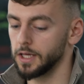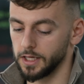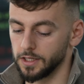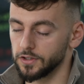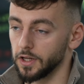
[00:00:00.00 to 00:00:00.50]

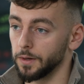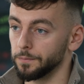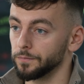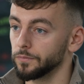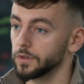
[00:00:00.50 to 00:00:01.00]
It's
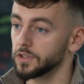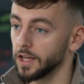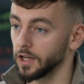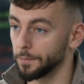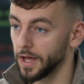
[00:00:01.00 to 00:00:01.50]

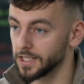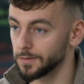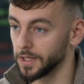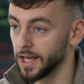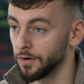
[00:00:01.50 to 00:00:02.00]
setting up
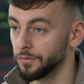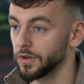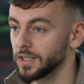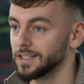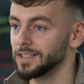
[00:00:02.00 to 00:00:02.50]
SPF,
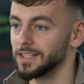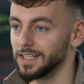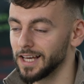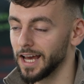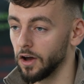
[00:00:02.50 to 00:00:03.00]

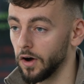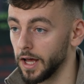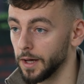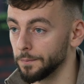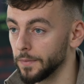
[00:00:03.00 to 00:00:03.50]

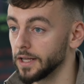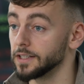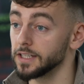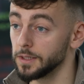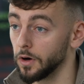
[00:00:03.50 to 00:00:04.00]
DKIM and
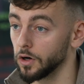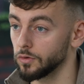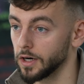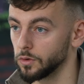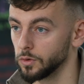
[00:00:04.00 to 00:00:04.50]
DMARC
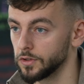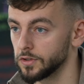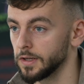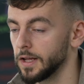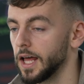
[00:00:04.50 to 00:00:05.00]
records,
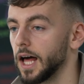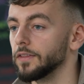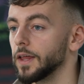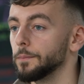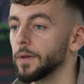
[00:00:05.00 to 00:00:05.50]
and
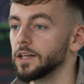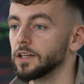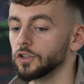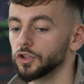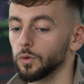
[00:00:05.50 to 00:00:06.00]
then
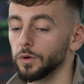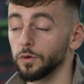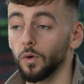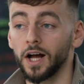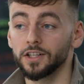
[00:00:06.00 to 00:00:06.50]
making sure
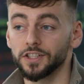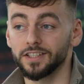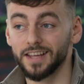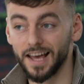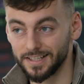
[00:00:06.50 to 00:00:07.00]
you're actually
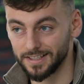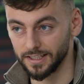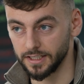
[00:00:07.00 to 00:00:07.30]
testing